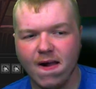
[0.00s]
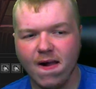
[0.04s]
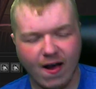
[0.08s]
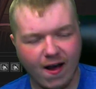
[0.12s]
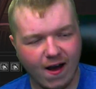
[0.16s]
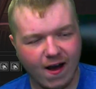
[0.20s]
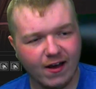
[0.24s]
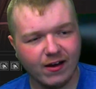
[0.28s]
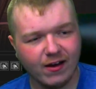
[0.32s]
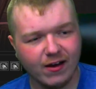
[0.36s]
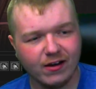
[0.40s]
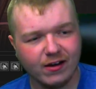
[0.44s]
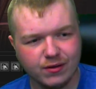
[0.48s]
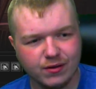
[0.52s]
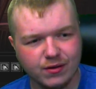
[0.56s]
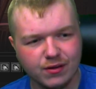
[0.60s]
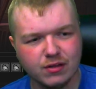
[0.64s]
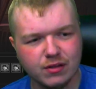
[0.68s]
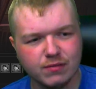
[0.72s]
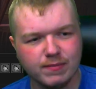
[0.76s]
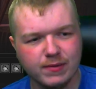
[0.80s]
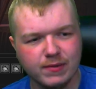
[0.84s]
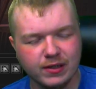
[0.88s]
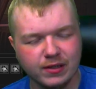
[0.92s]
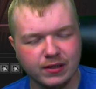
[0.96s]
I could see this
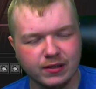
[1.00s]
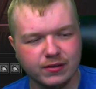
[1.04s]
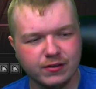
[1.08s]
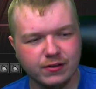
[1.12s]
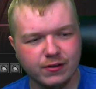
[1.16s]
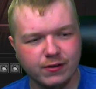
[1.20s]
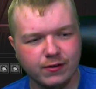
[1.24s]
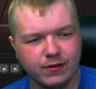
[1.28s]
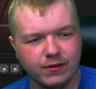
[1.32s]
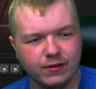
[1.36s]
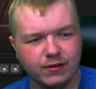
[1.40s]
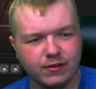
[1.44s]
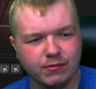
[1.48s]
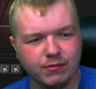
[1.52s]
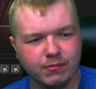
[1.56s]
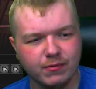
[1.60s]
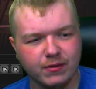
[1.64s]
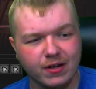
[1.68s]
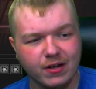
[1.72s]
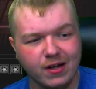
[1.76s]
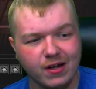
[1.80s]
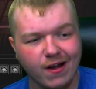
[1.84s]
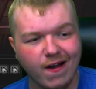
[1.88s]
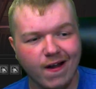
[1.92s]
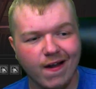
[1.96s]
being a series, but
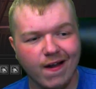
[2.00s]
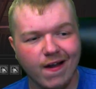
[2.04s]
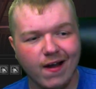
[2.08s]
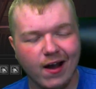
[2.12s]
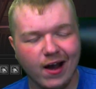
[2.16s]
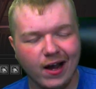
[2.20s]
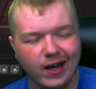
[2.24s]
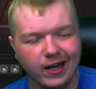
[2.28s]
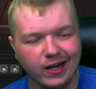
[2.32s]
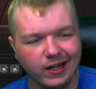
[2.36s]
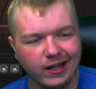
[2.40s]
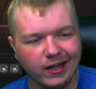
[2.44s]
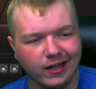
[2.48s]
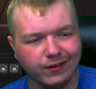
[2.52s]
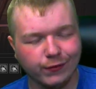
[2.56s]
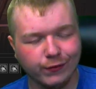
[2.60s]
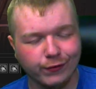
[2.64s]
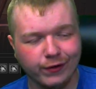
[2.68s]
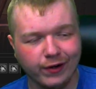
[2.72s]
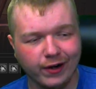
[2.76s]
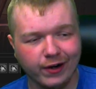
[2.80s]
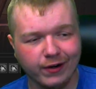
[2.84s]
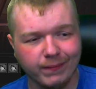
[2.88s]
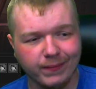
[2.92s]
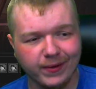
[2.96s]
I'd like to learn
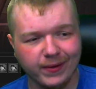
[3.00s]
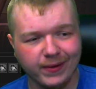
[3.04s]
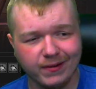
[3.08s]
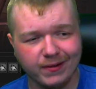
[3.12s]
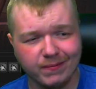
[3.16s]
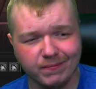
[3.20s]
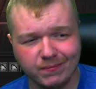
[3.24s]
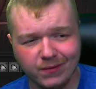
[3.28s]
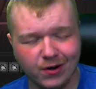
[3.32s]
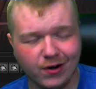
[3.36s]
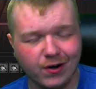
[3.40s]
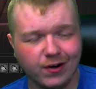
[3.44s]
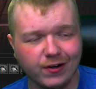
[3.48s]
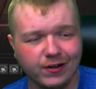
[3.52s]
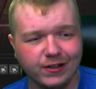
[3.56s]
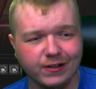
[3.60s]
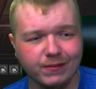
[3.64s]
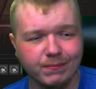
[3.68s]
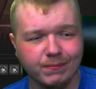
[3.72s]
how to make it modded,